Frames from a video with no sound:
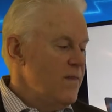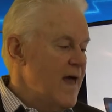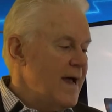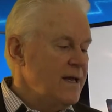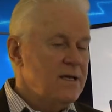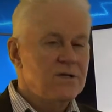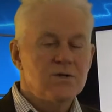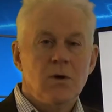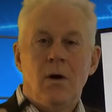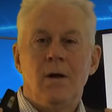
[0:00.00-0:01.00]
that
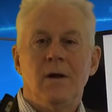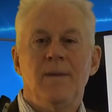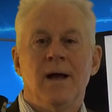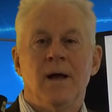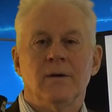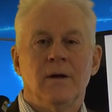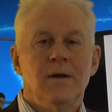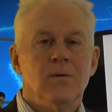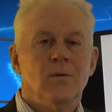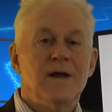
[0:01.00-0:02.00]
is all about
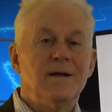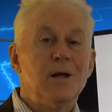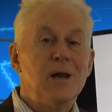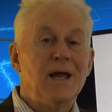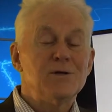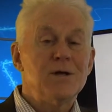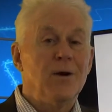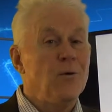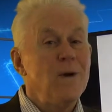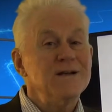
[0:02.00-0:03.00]
rent collection
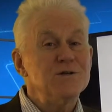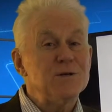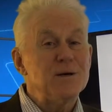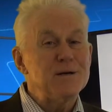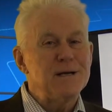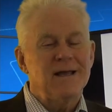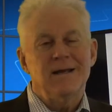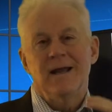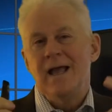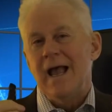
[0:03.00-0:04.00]
or rent start date